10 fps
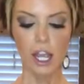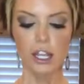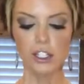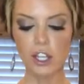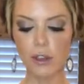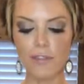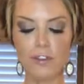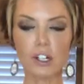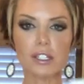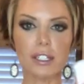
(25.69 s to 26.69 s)
So the
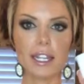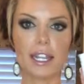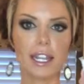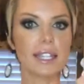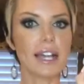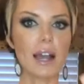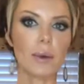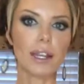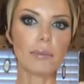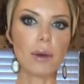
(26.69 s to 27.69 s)
first thing is I went
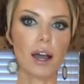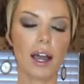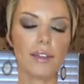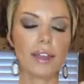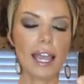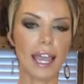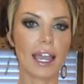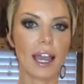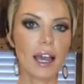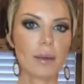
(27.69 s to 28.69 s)
and bought the
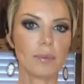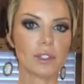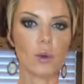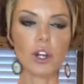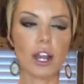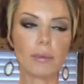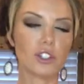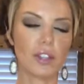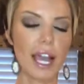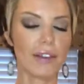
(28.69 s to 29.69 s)
K-Cups, or I'm sure they
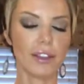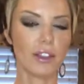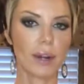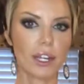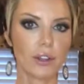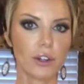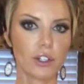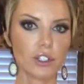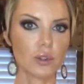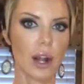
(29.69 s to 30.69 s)
have it in the regular
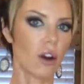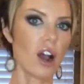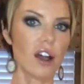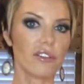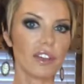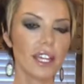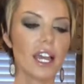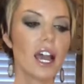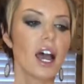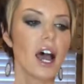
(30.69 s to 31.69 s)
just ground coffee,
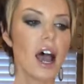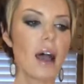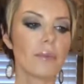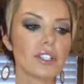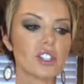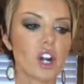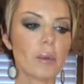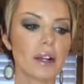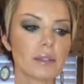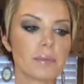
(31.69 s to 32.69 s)
the Starbucks
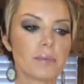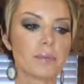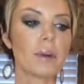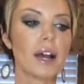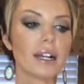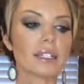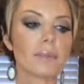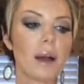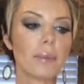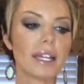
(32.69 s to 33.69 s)

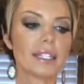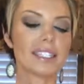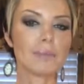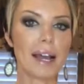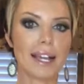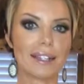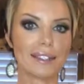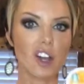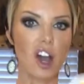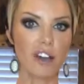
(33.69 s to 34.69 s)
pumpkin spice
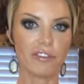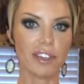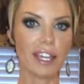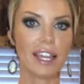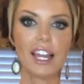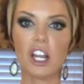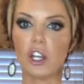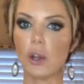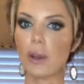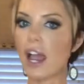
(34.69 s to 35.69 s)
coffee. No
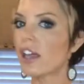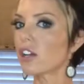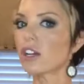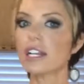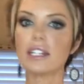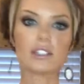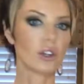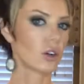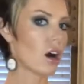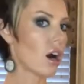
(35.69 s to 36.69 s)
calories, no
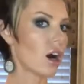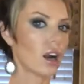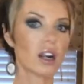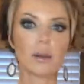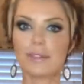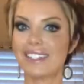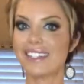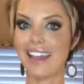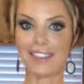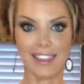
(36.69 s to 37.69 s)
carbs,
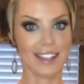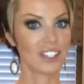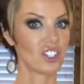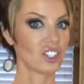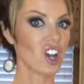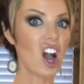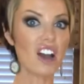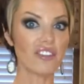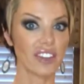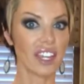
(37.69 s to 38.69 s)
nothing. It's just
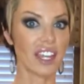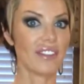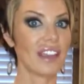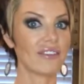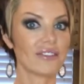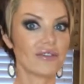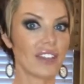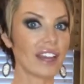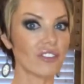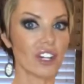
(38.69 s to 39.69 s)
coffee, and they
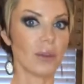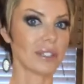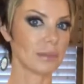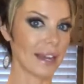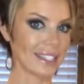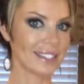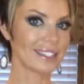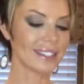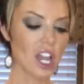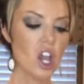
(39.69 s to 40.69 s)
flavored it with spices,
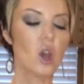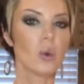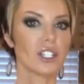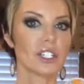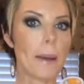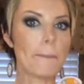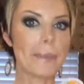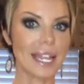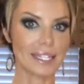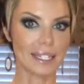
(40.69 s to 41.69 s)
which is
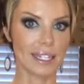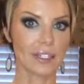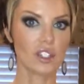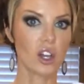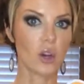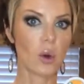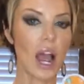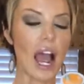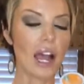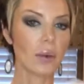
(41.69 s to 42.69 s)
amazing. So
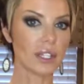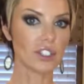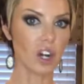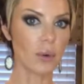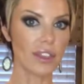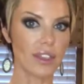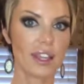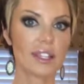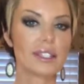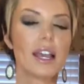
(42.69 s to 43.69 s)
I would start with this
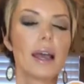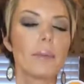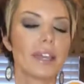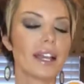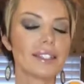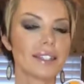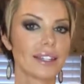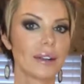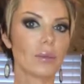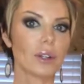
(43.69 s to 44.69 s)
because it's gonna
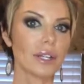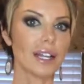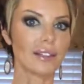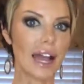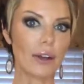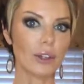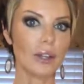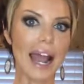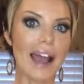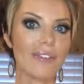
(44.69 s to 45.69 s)
really allow you to
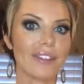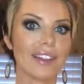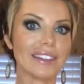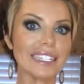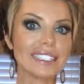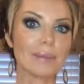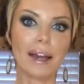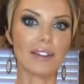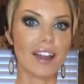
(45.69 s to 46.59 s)
have the least amount of